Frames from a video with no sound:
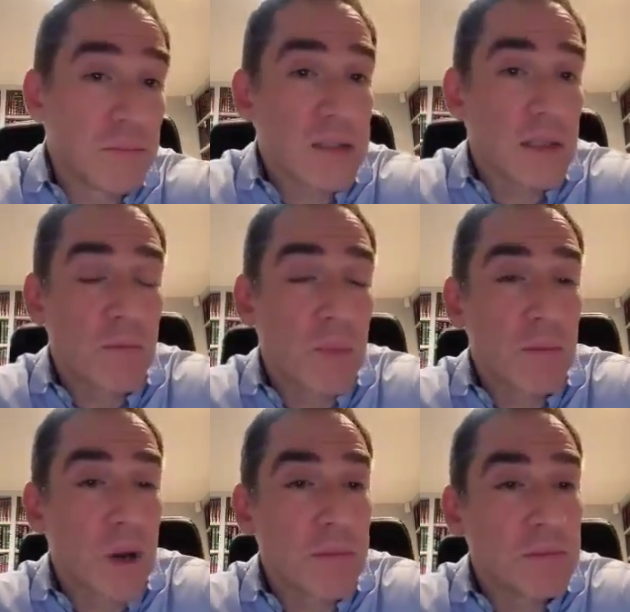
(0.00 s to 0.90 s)
that's the
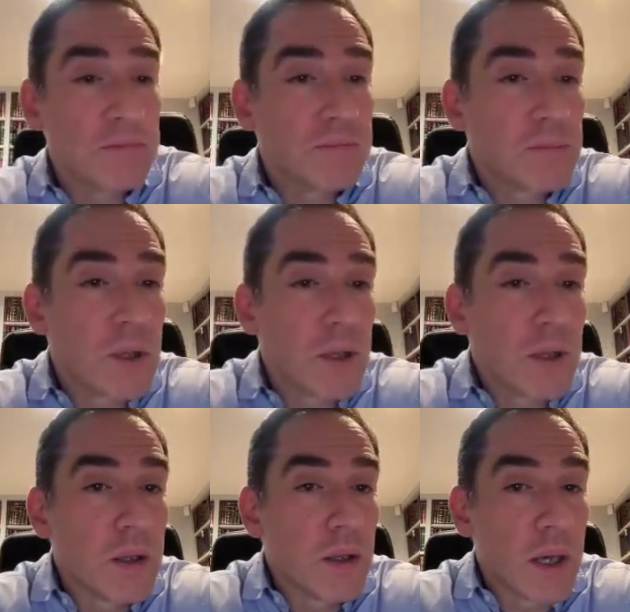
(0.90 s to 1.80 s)
main problem.
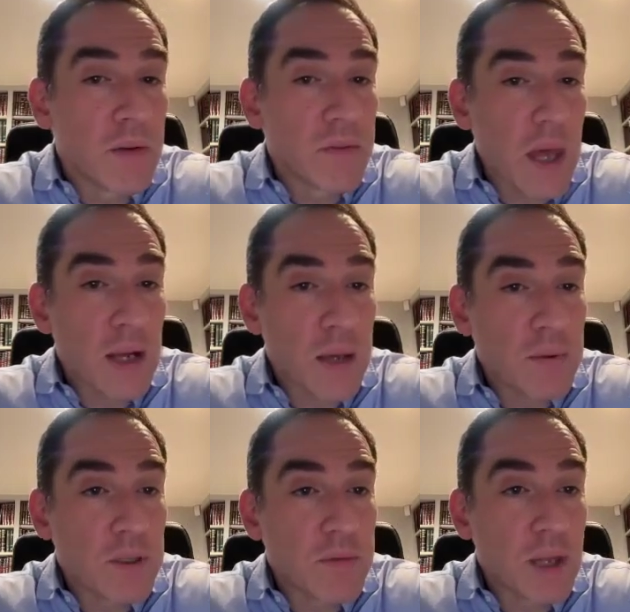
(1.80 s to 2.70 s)
And I
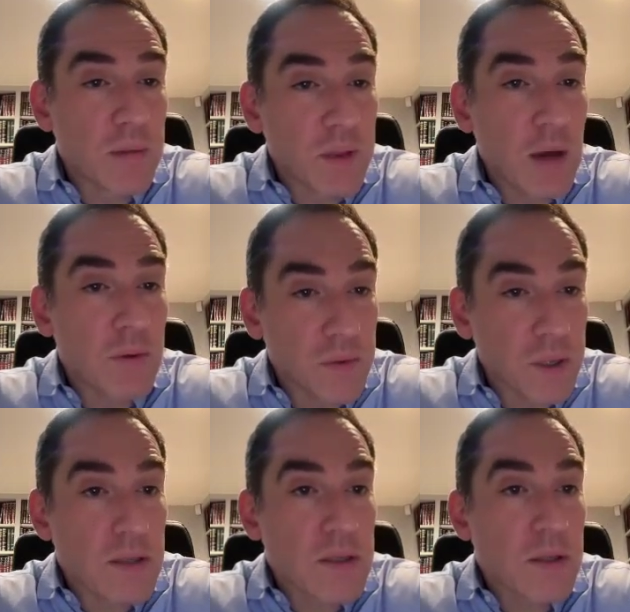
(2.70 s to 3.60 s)
believe that if that were
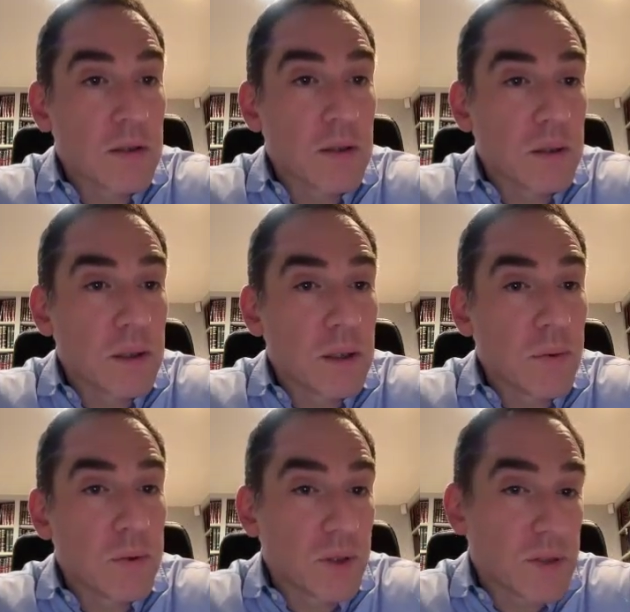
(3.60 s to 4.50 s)
fixed,
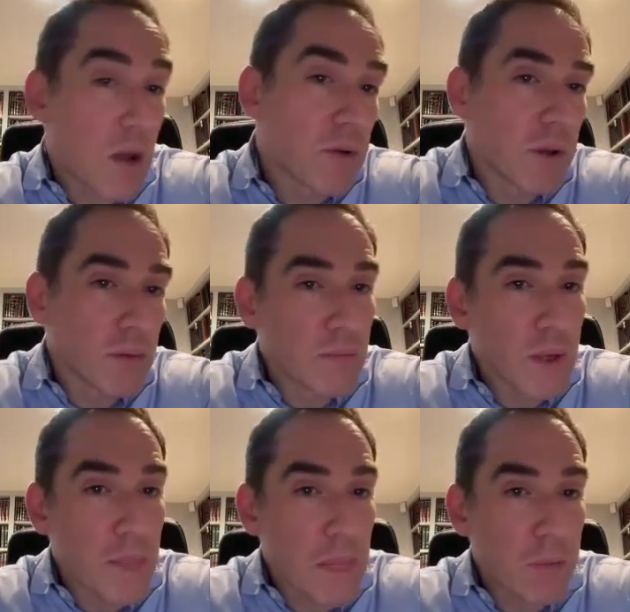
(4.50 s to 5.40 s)
it would fix everything.
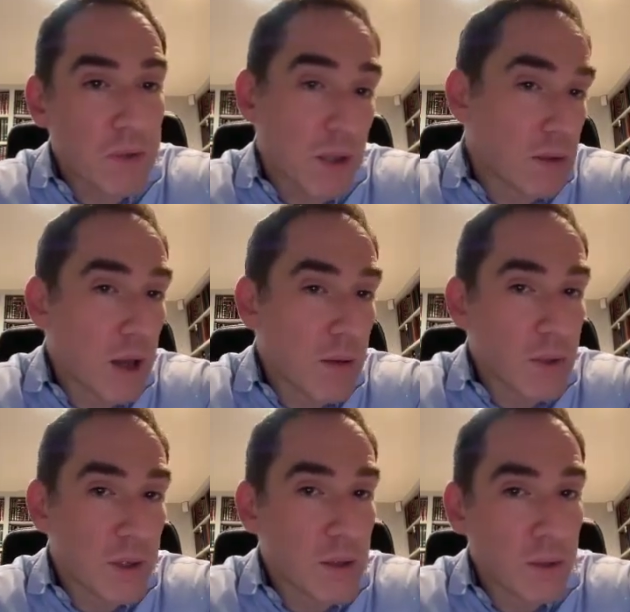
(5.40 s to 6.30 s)
It would take
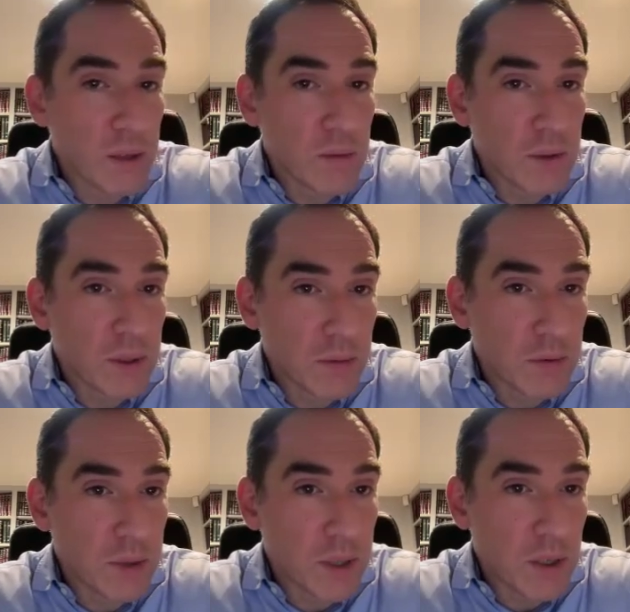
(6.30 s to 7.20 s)
time, but it
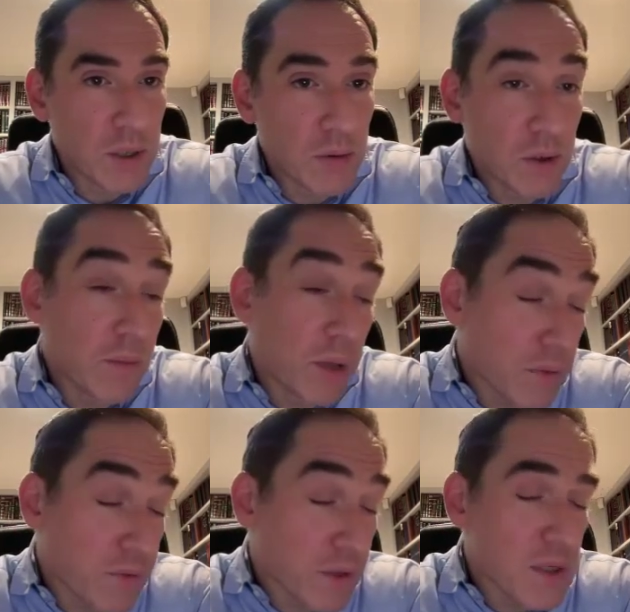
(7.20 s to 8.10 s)
would be, or it may
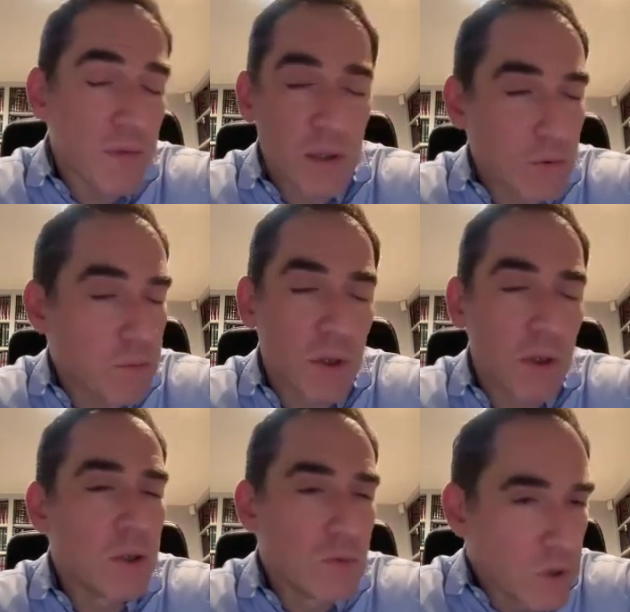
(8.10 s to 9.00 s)
not fix everything, it would be
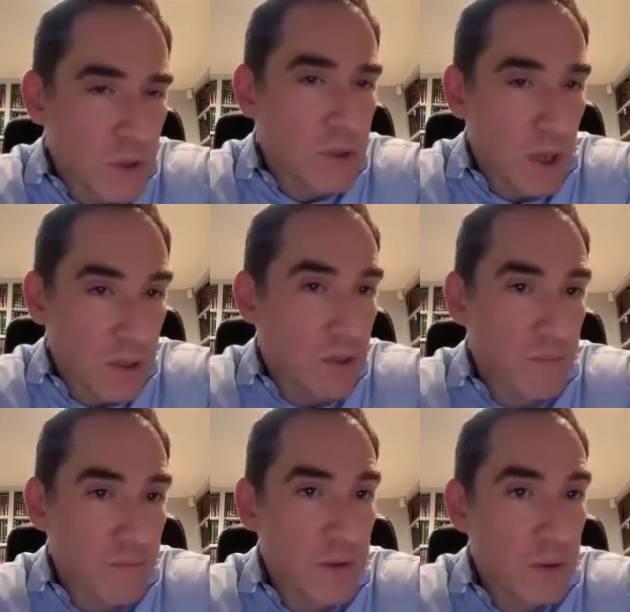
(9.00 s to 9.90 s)
a huge
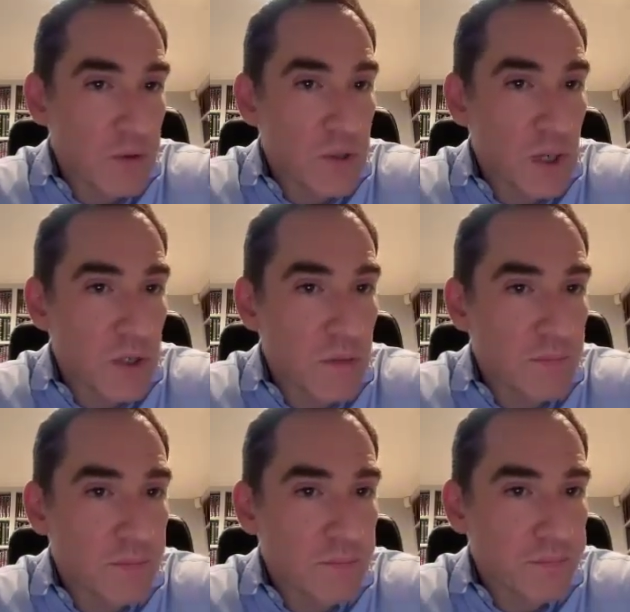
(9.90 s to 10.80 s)
change, a huge change.